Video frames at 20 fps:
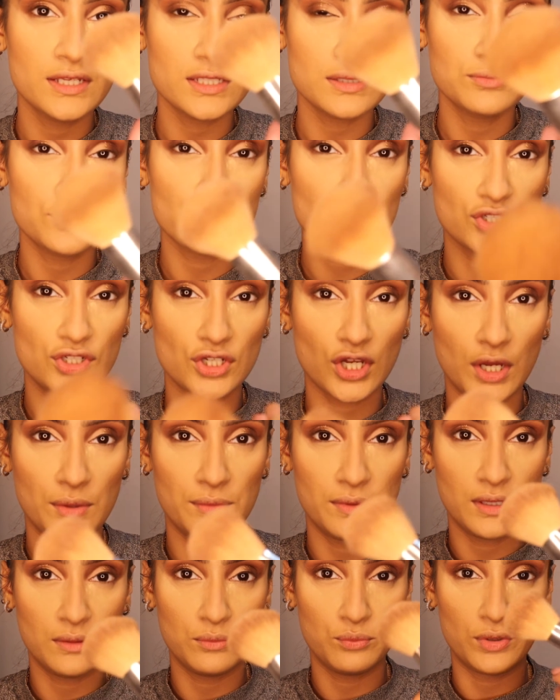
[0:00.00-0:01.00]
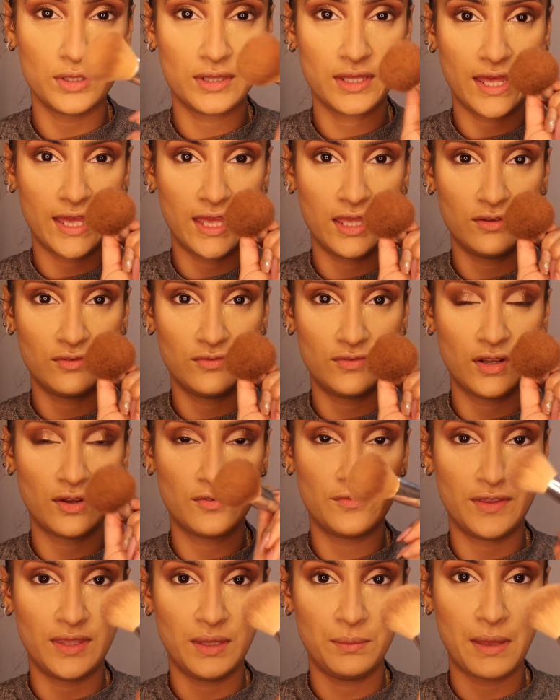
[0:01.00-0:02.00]
Next I'm just going to go in with a
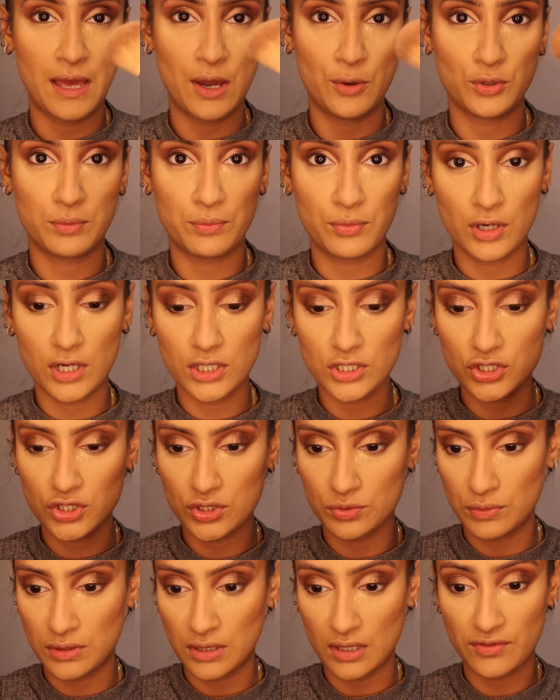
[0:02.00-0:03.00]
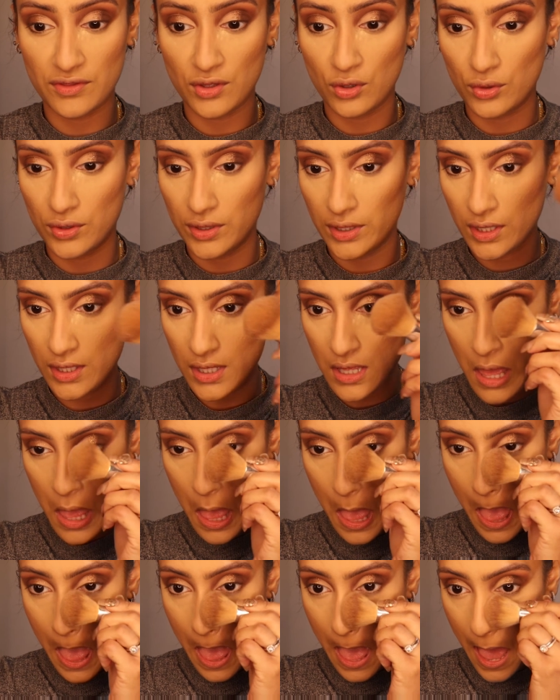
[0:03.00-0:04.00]
fluffy powder brush with nothing on it,
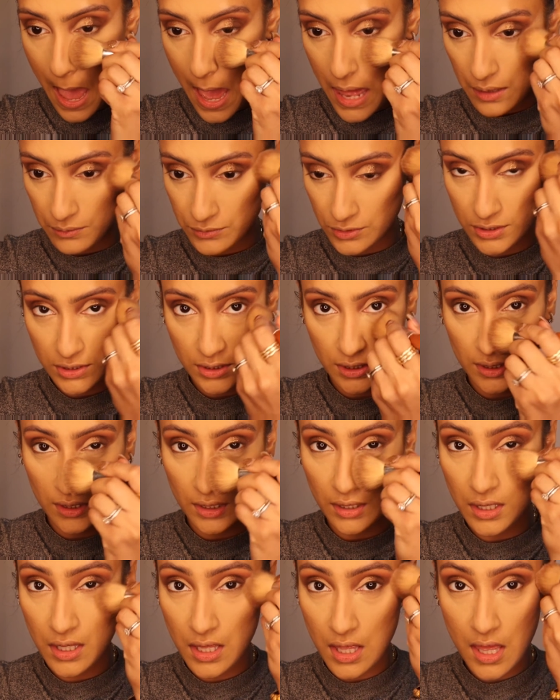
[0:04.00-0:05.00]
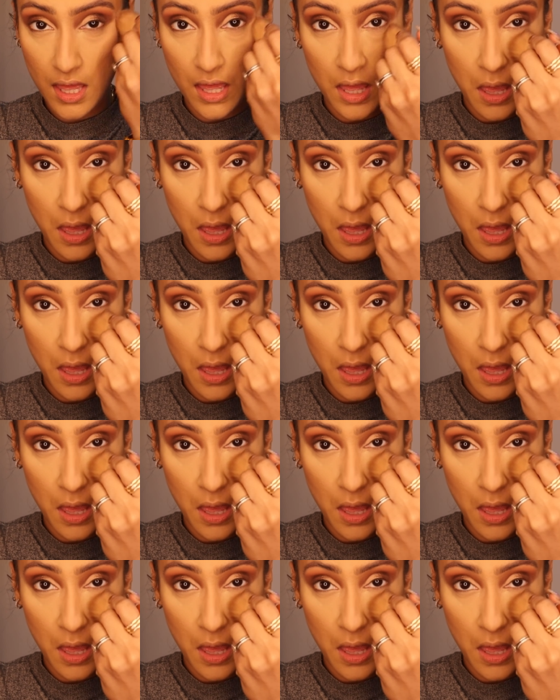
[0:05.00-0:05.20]
and I'm just going to